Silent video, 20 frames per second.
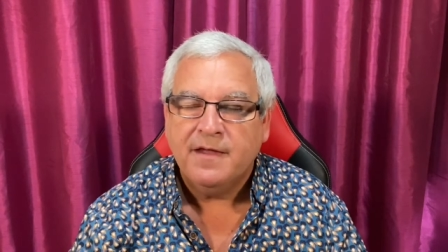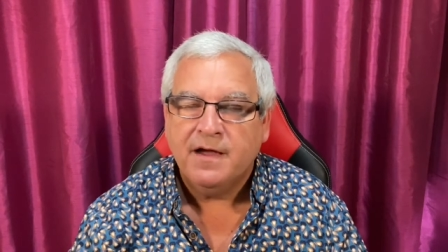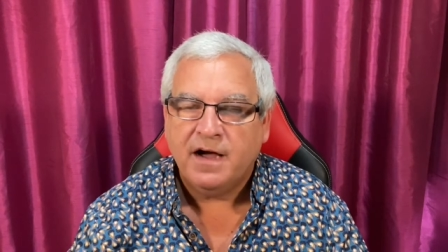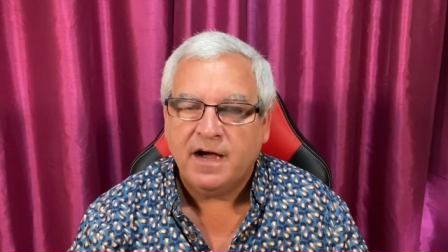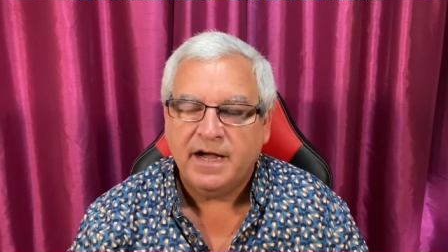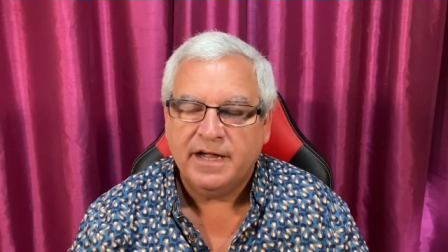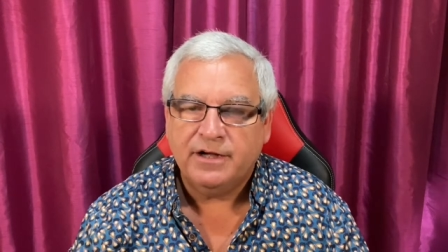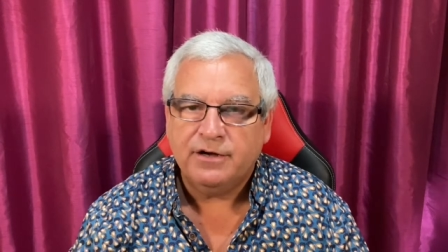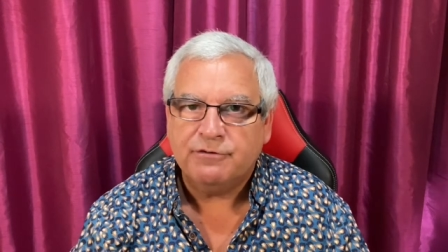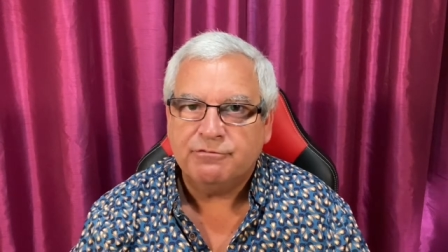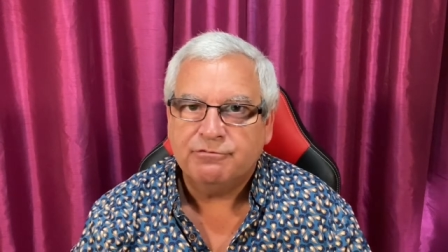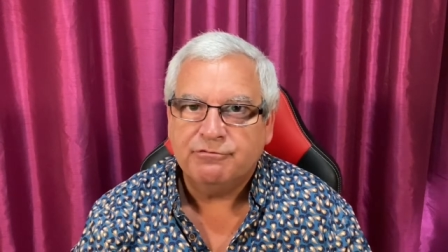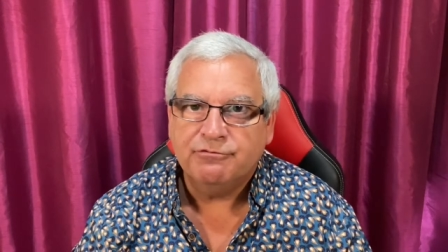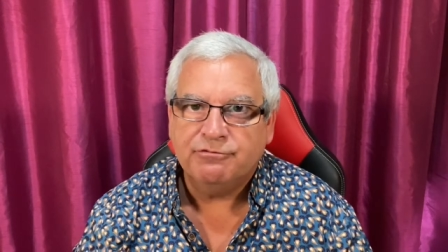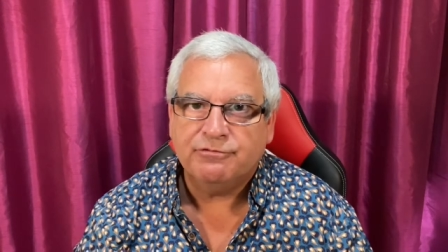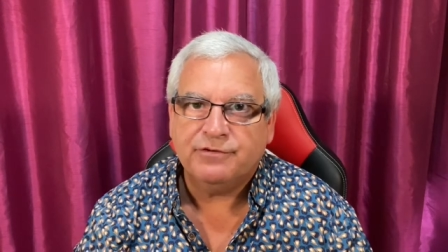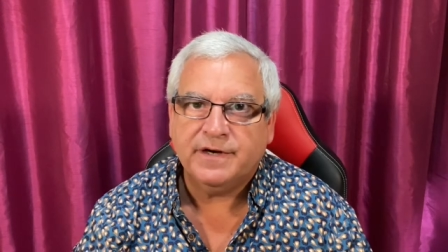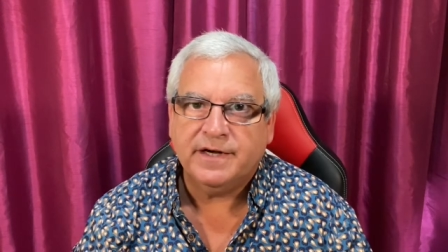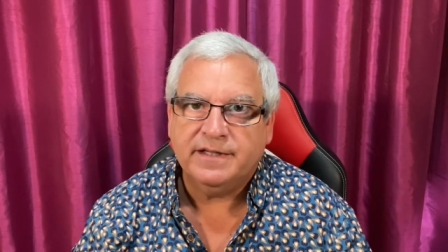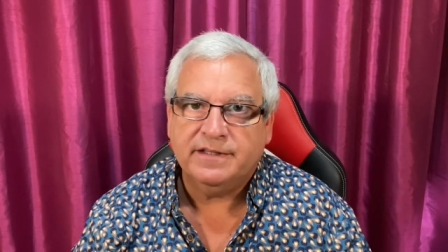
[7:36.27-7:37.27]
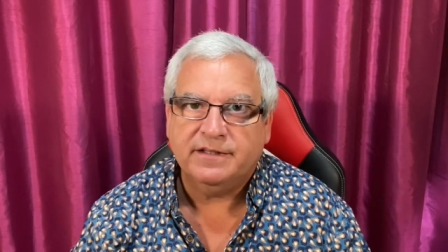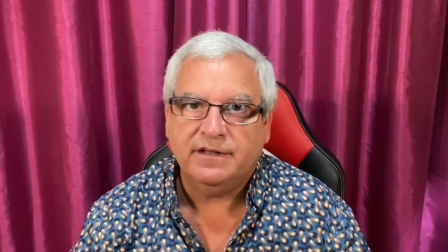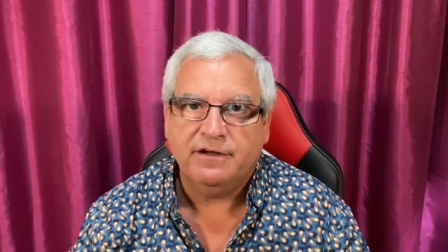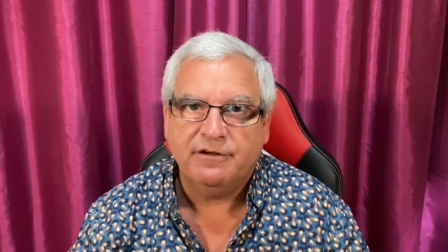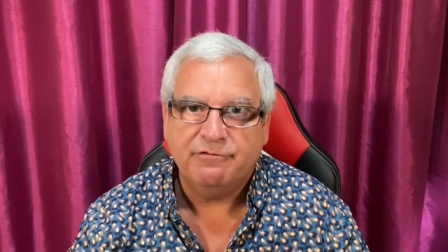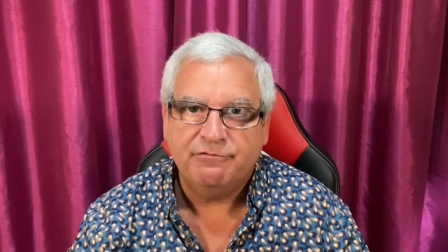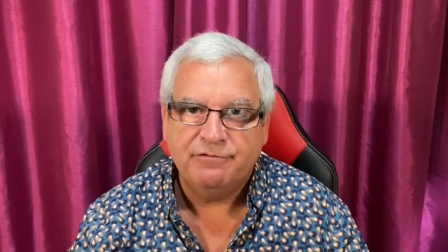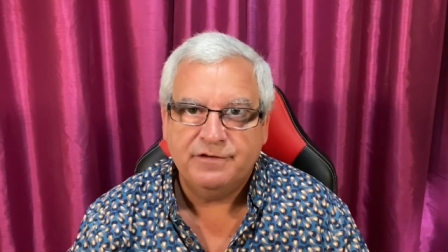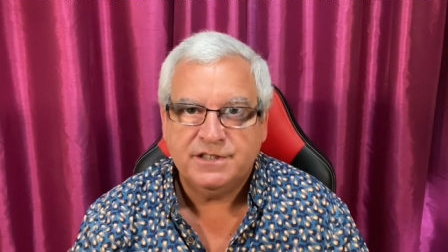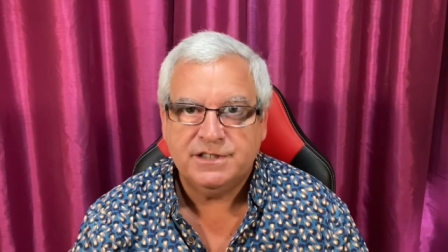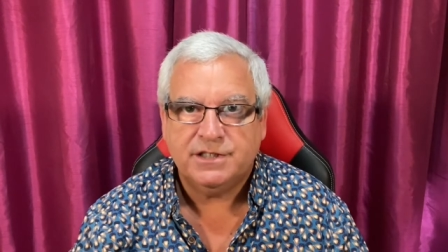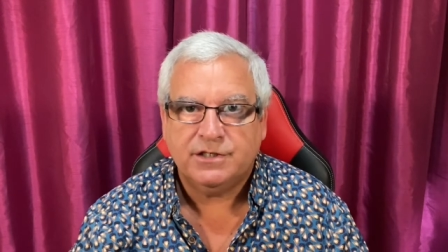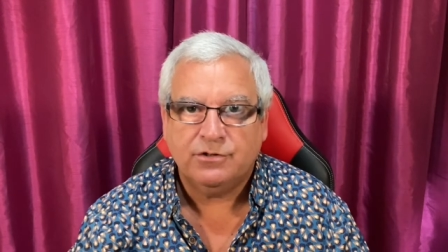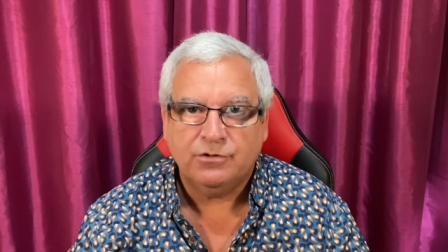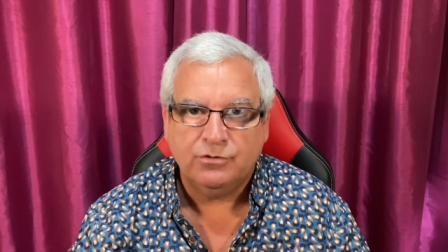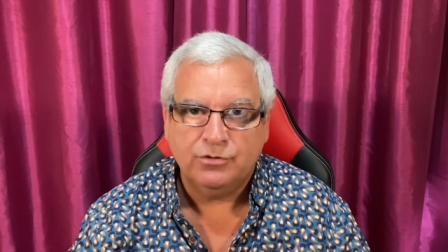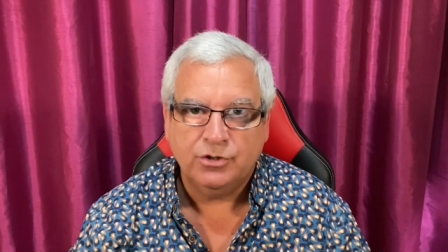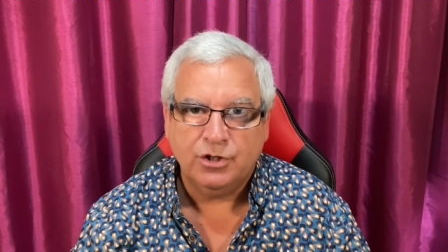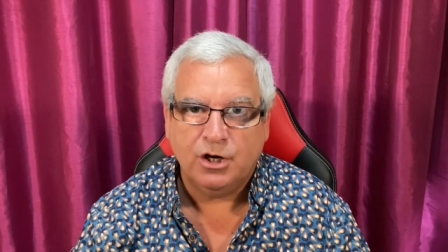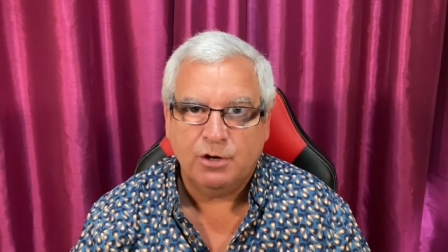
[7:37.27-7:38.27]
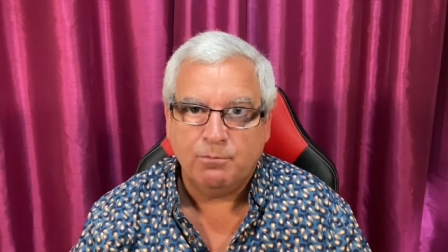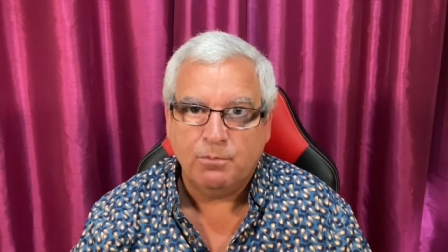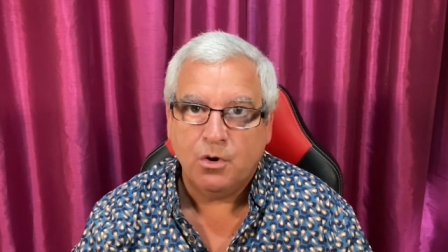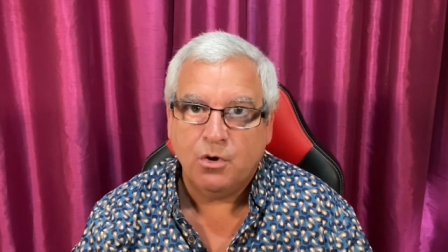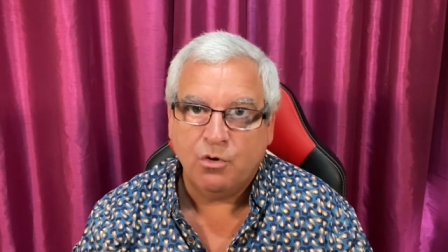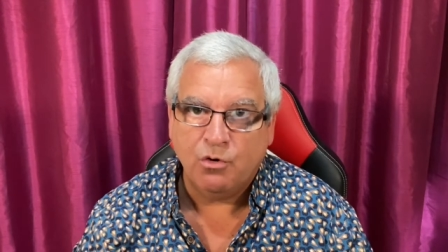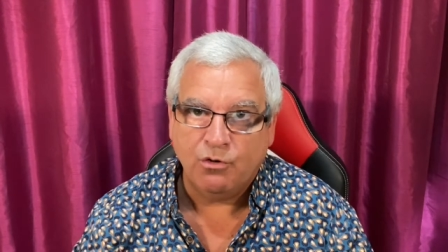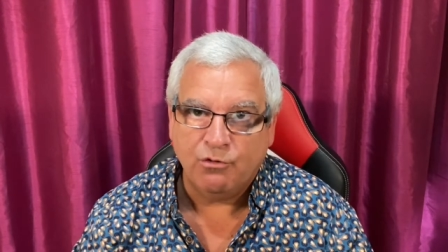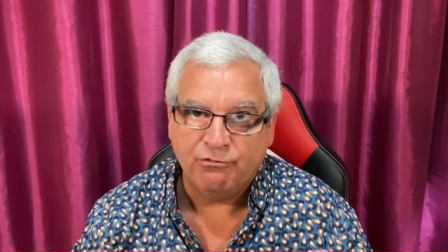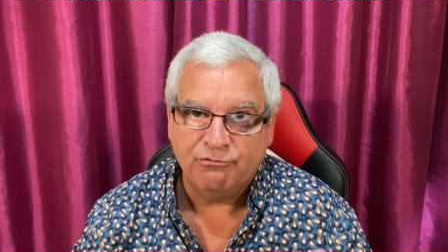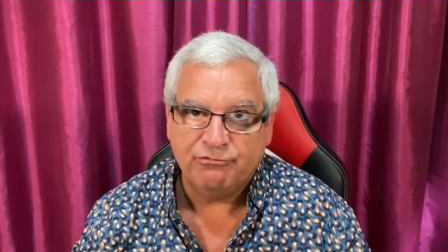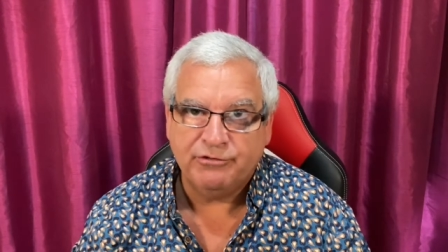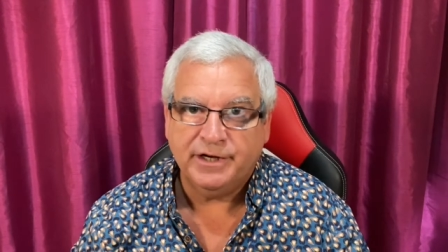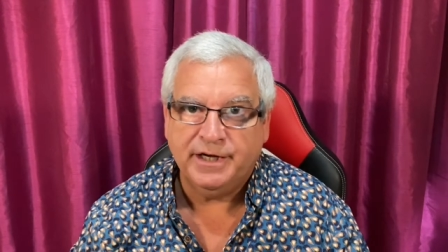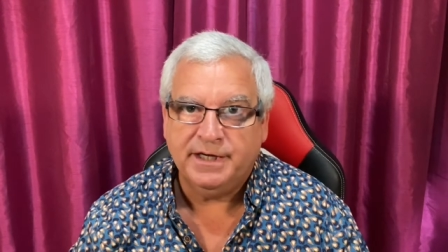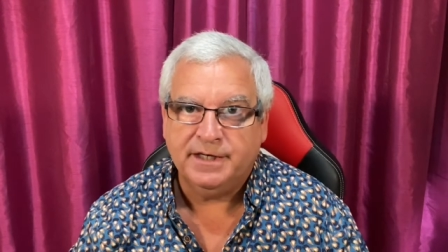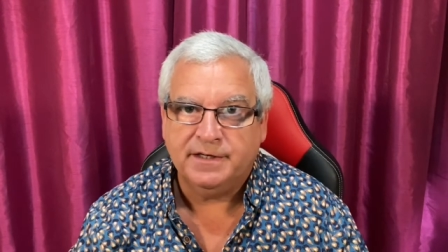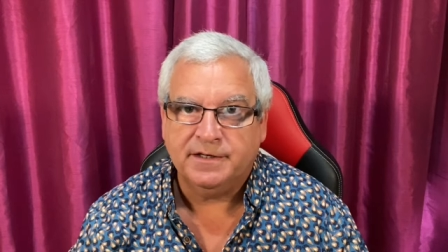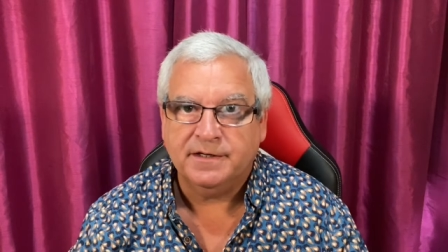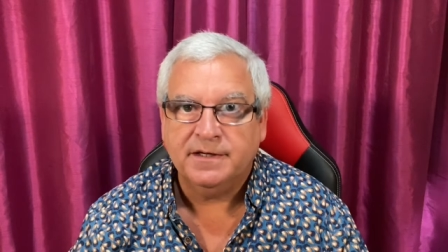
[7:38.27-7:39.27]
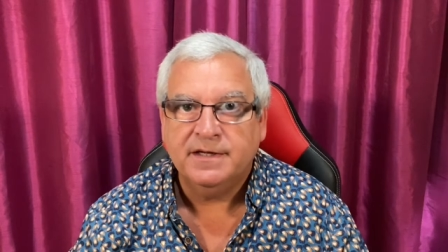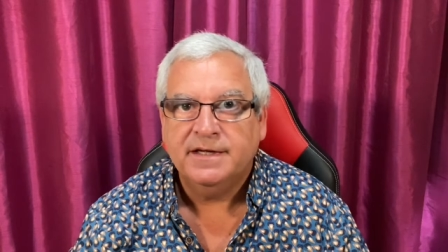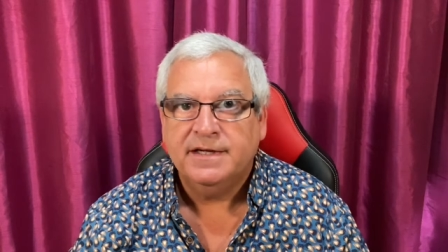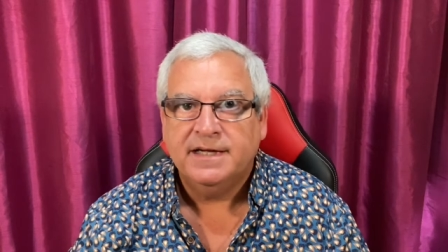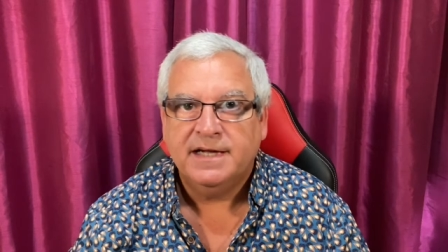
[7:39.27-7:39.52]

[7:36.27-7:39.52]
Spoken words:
I often find that a physical knob or fader